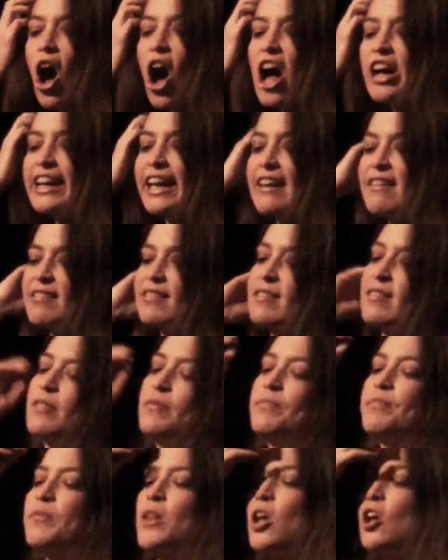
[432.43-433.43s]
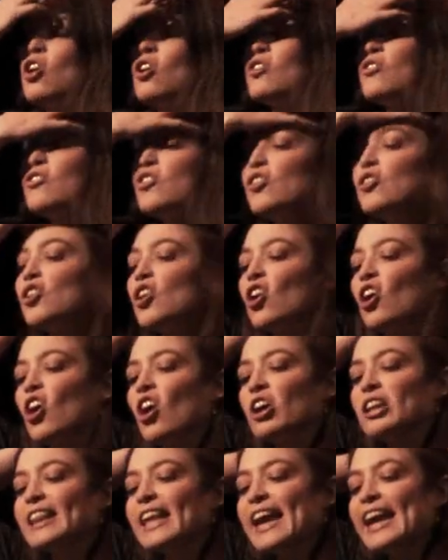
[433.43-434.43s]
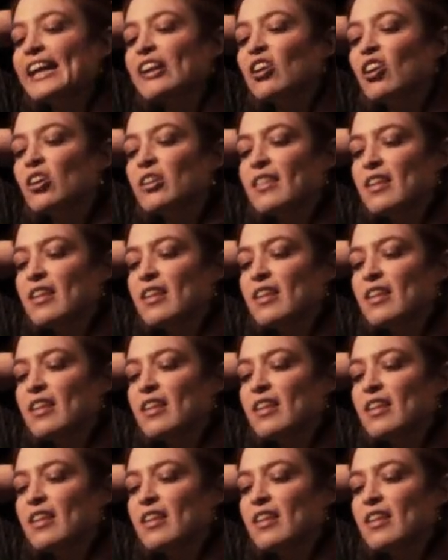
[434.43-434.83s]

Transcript: August. Sooner or later,